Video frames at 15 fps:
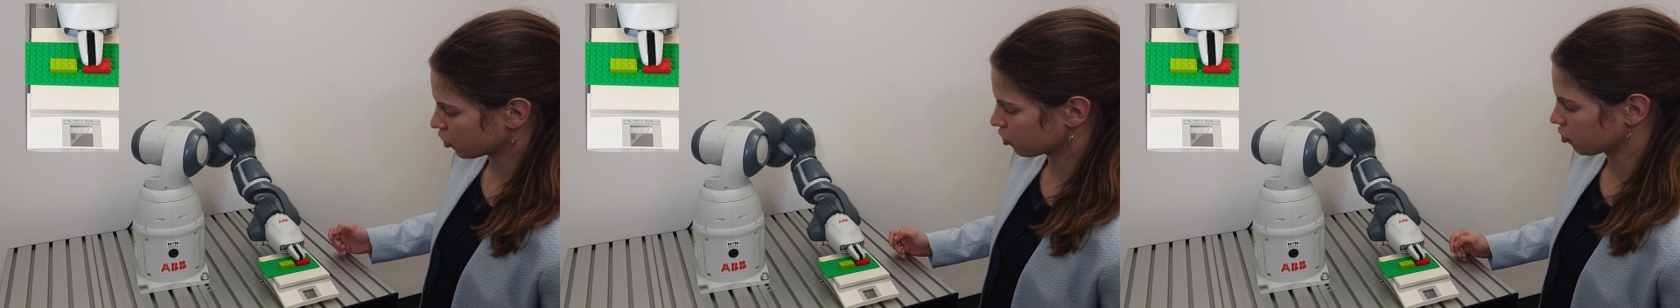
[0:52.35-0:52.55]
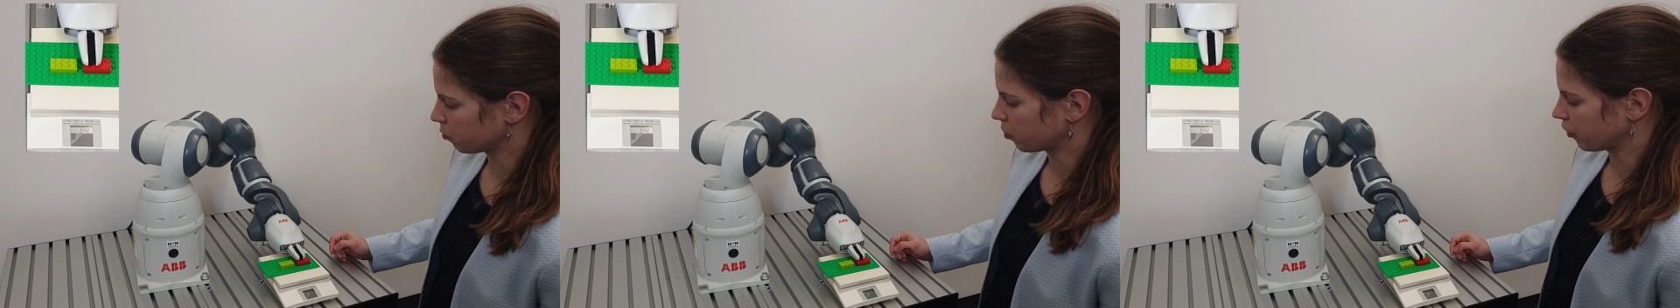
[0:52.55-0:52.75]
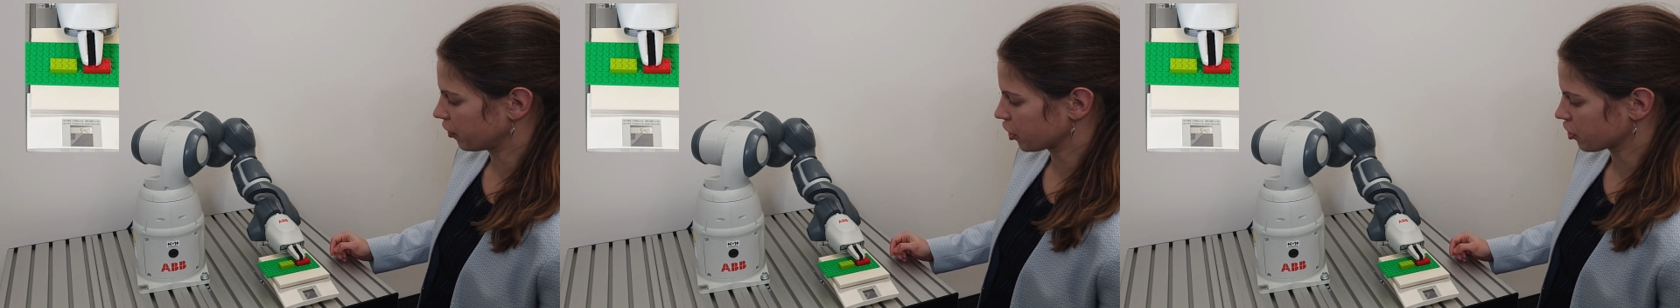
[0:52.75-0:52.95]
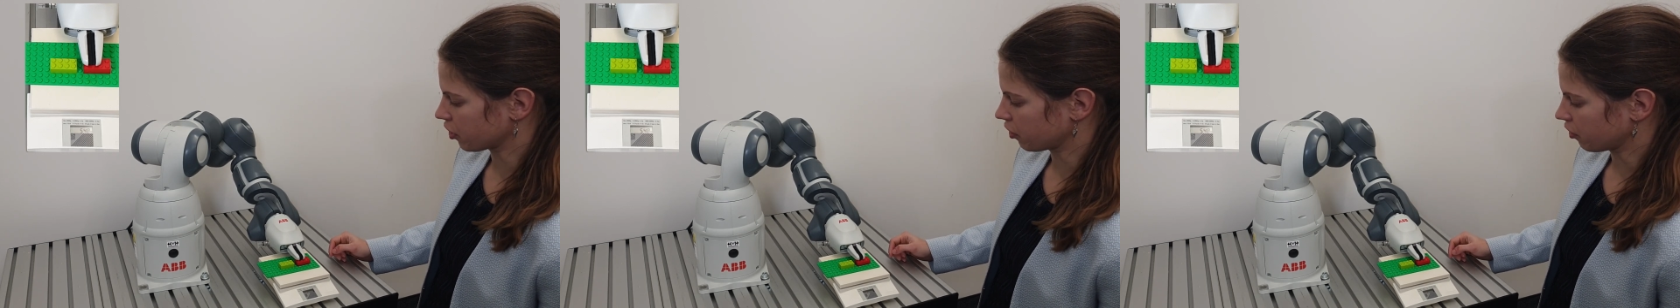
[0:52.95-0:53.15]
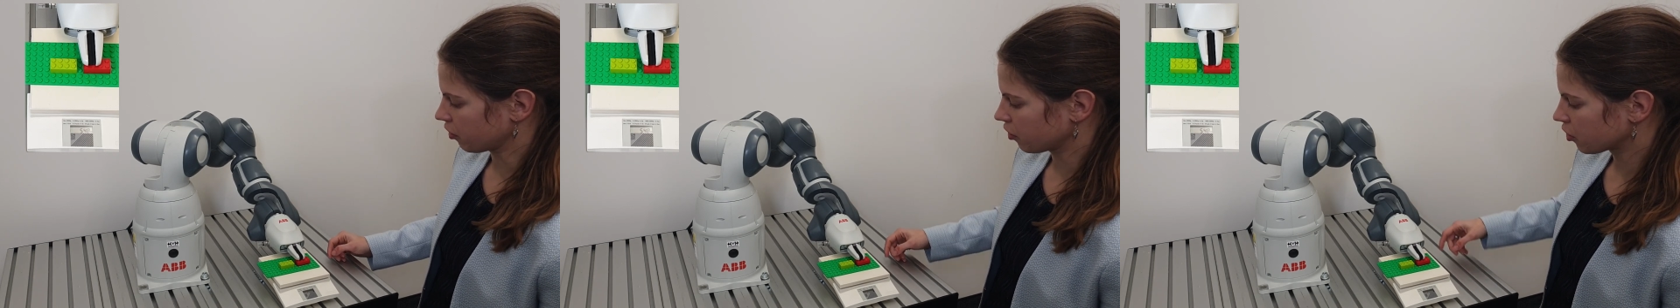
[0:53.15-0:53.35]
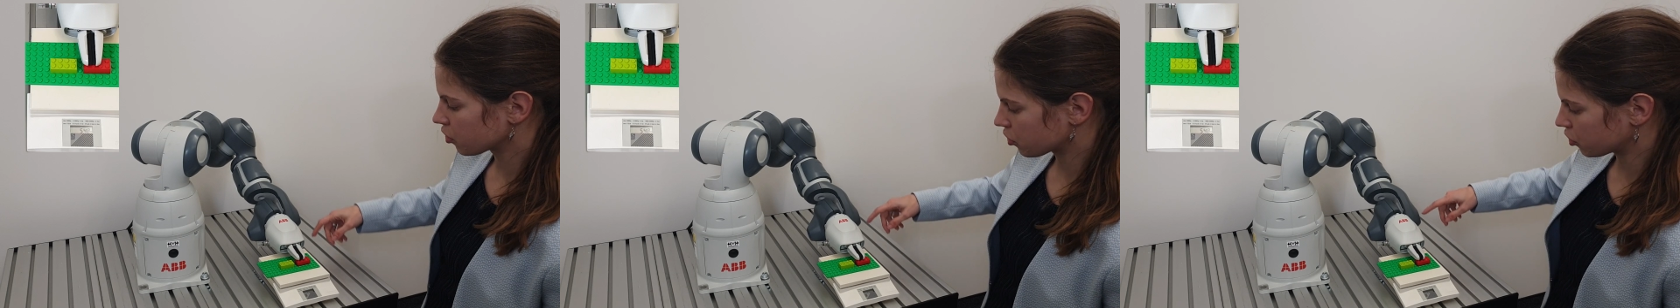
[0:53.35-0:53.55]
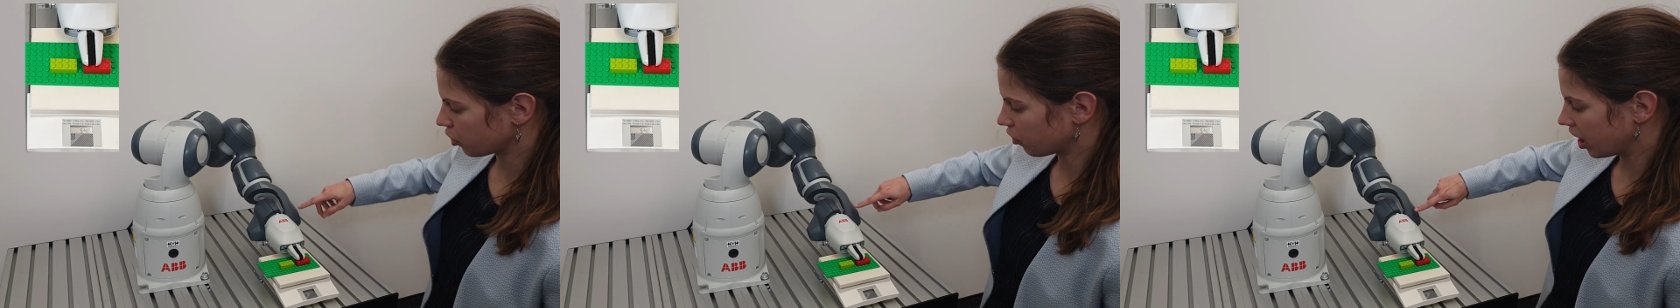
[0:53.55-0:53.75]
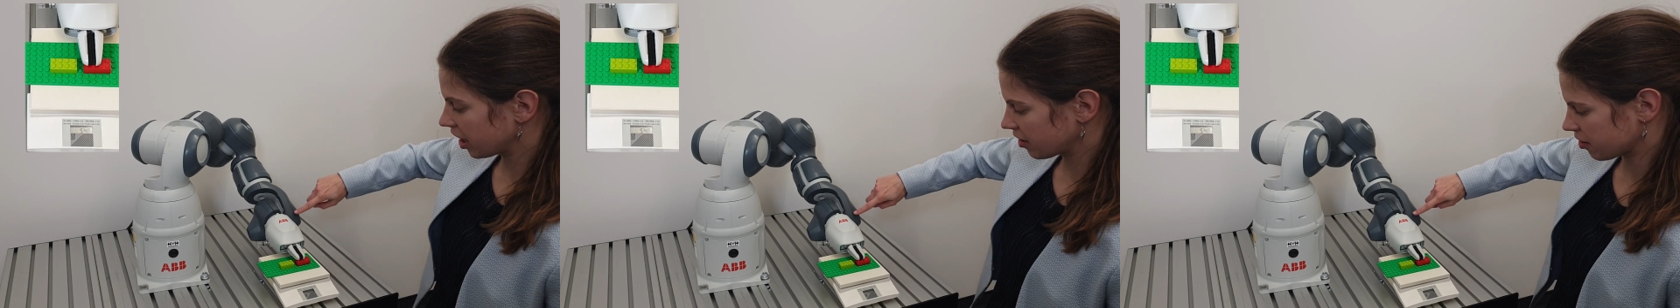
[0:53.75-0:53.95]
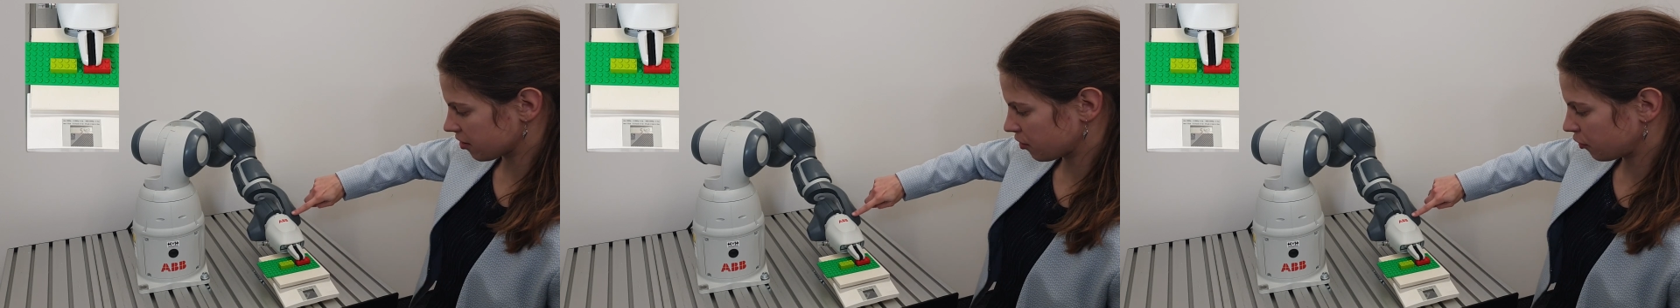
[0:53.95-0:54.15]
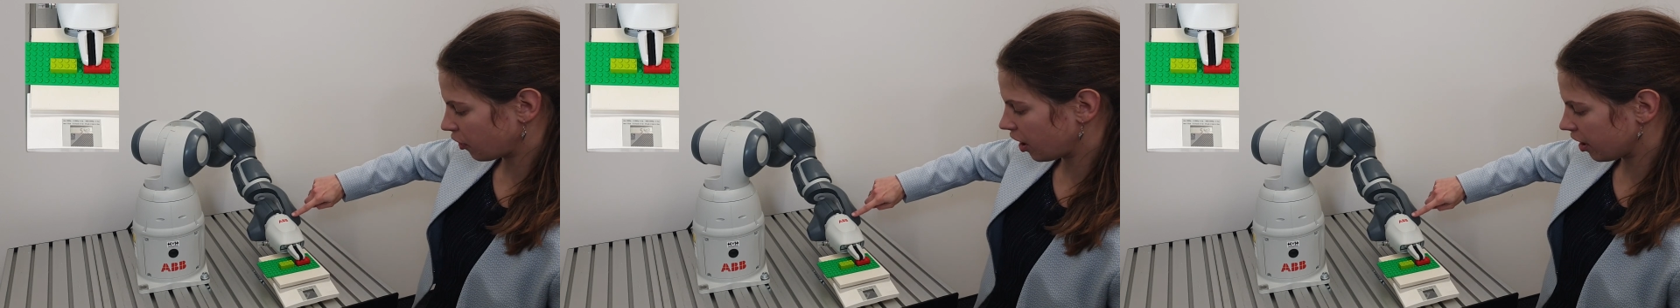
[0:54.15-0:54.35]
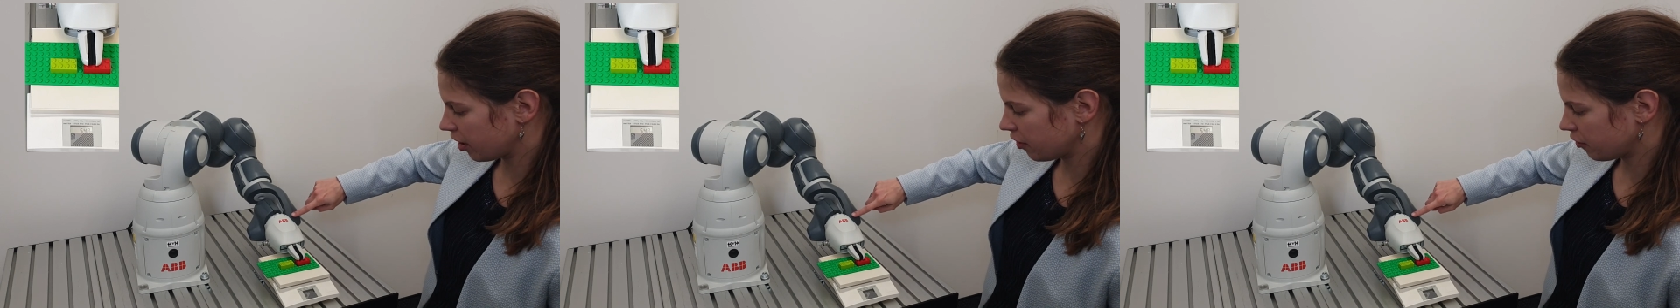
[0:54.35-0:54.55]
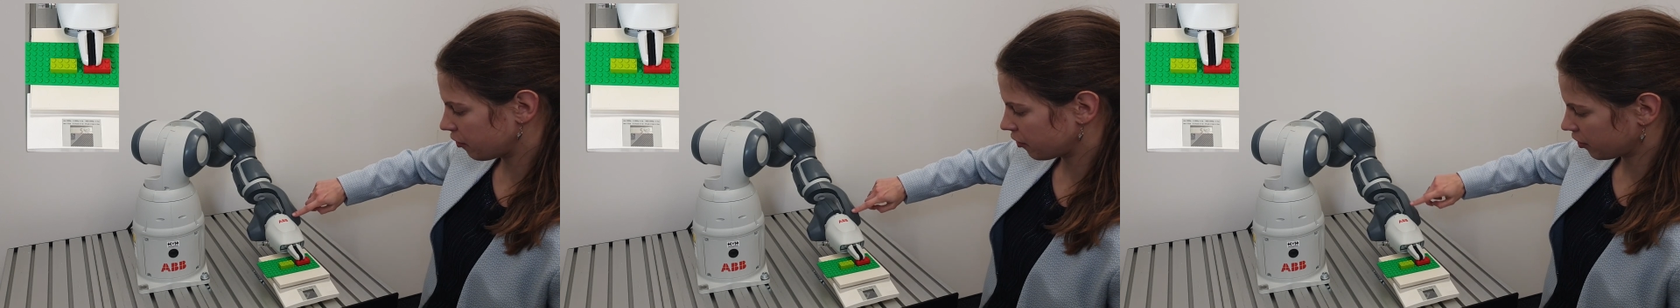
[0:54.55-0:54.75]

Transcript: supervision, so axis 5